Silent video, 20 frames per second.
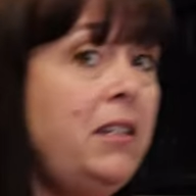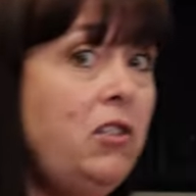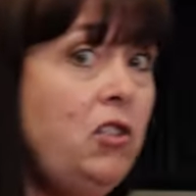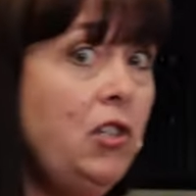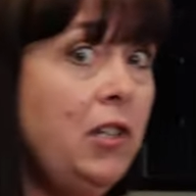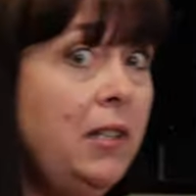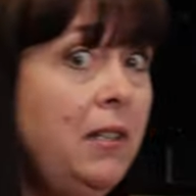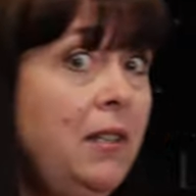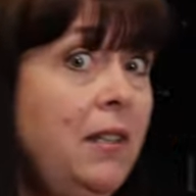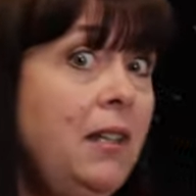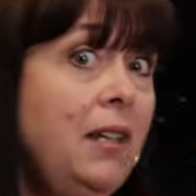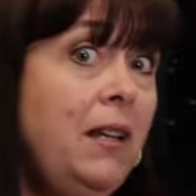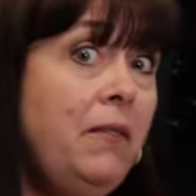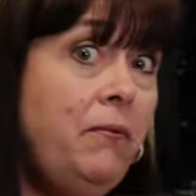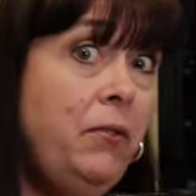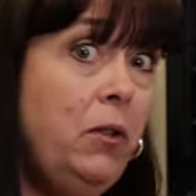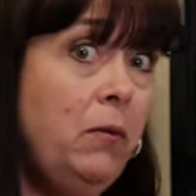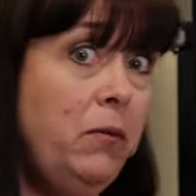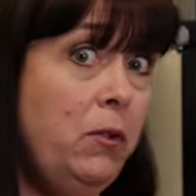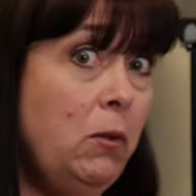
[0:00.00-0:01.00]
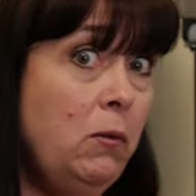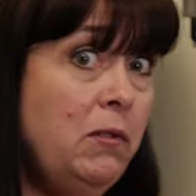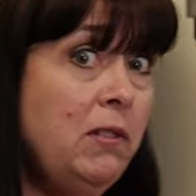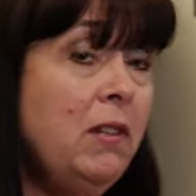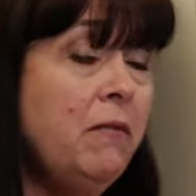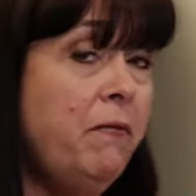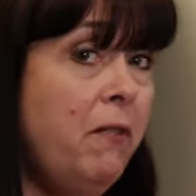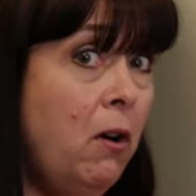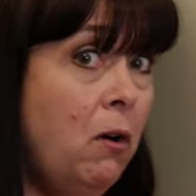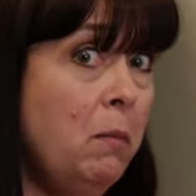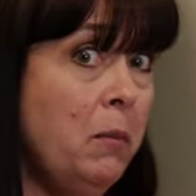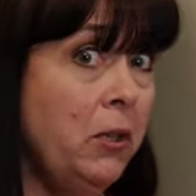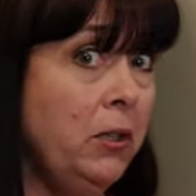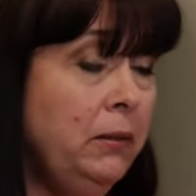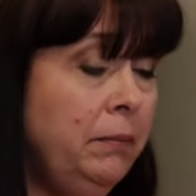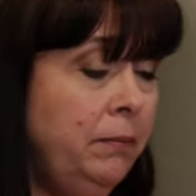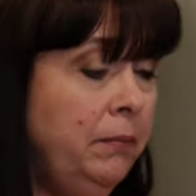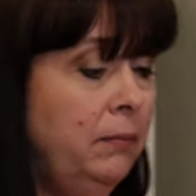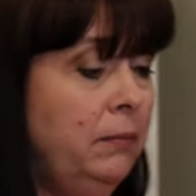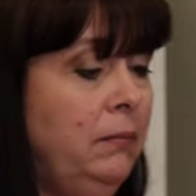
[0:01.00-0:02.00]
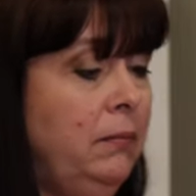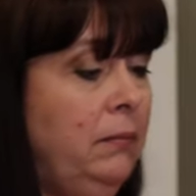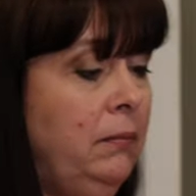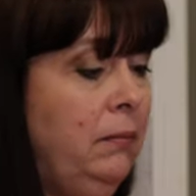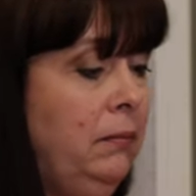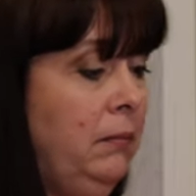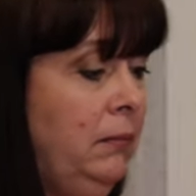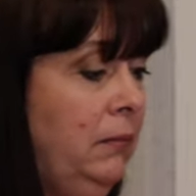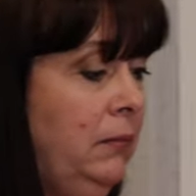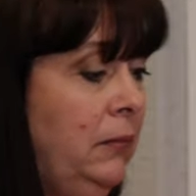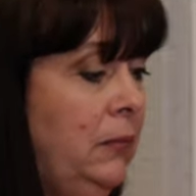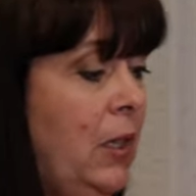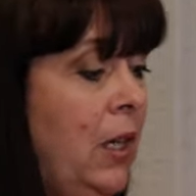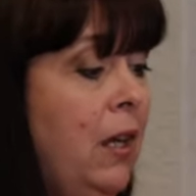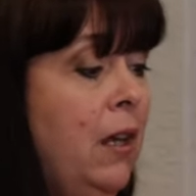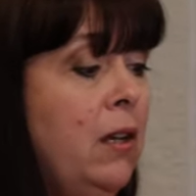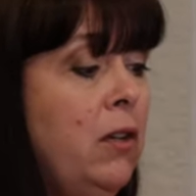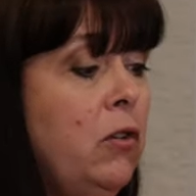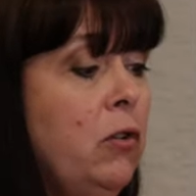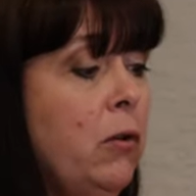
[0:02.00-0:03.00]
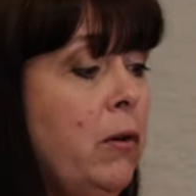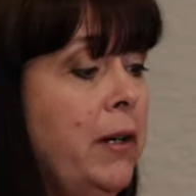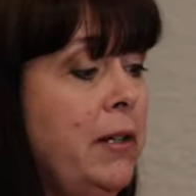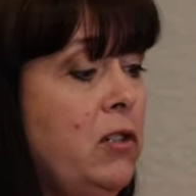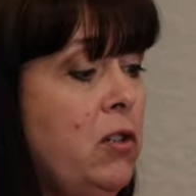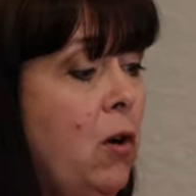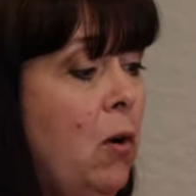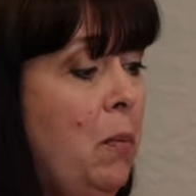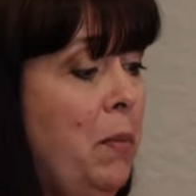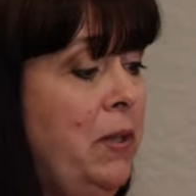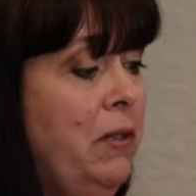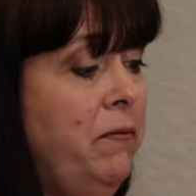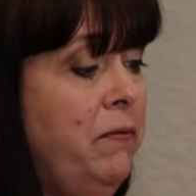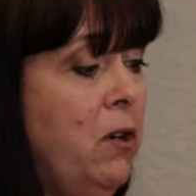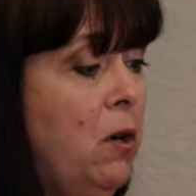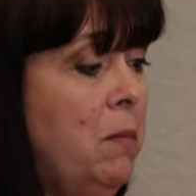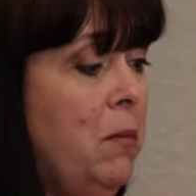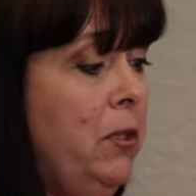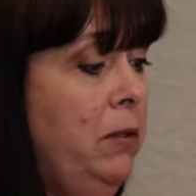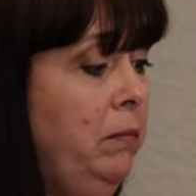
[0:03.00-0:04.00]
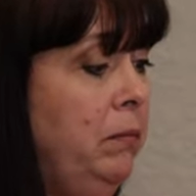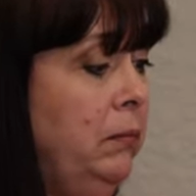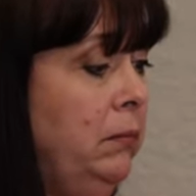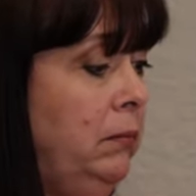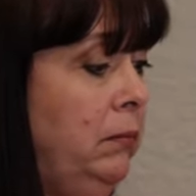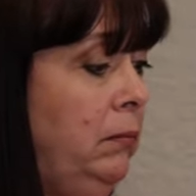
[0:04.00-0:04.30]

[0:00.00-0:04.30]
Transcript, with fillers: addition, if you've used the foamer, you're going to open the foamer,